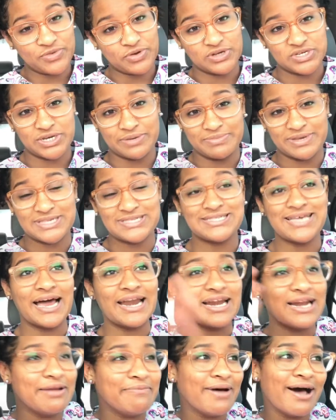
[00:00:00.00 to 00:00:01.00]
which I'm
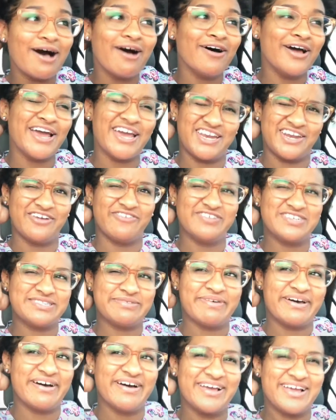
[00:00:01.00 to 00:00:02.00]
excited about and nervous
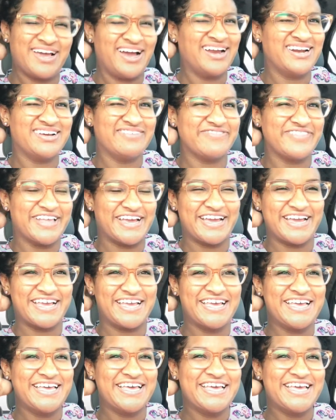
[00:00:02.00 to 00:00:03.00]
about, and kind of like,
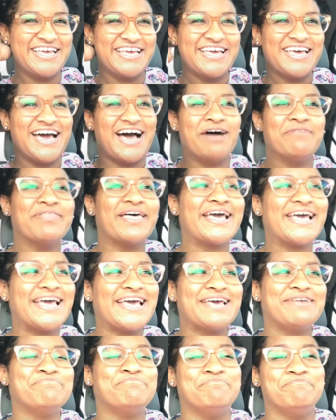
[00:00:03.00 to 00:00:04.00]

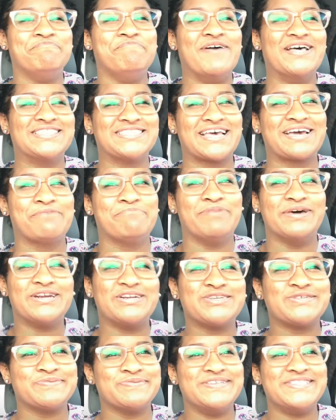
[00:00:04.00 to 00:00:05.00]
it's like a
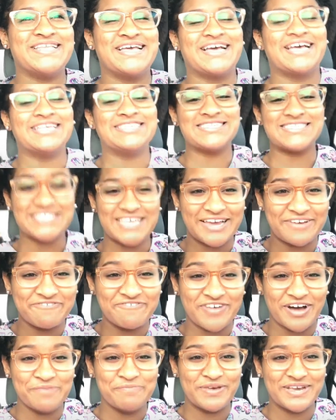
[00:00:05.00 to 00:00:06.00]
bittersweet thing, because it's like
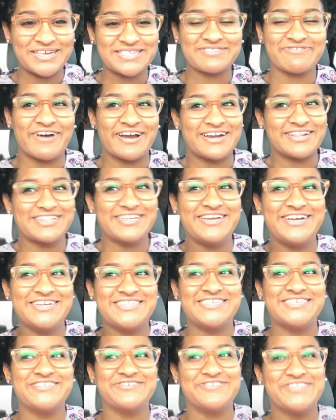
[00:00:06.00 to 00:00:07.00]
fun because finally you
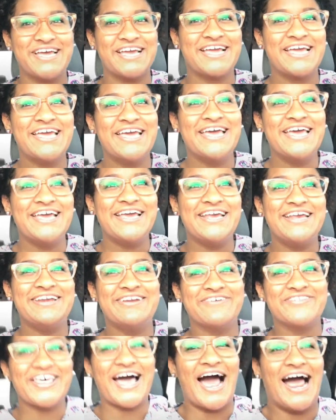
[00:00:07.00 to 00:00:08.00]
get to do like, you
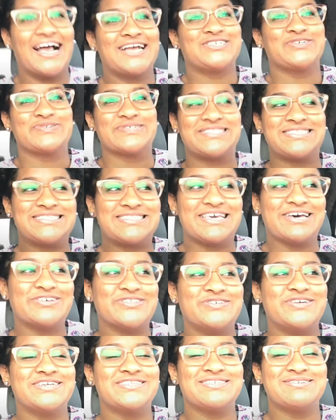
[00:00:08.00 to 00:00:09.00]
know, the actual
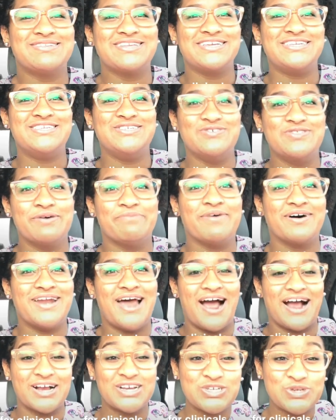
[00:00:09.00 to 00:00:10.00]
skills. You get to like do them on
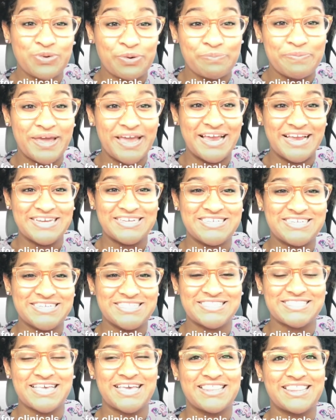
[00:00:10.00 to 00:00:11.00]
actual
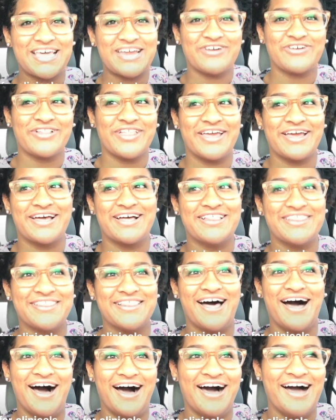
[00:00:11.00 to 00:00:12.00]
patients like that are like
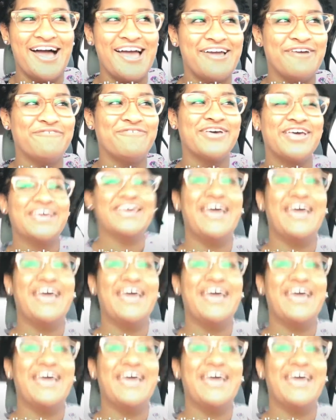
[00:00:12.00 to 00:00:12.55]
alive,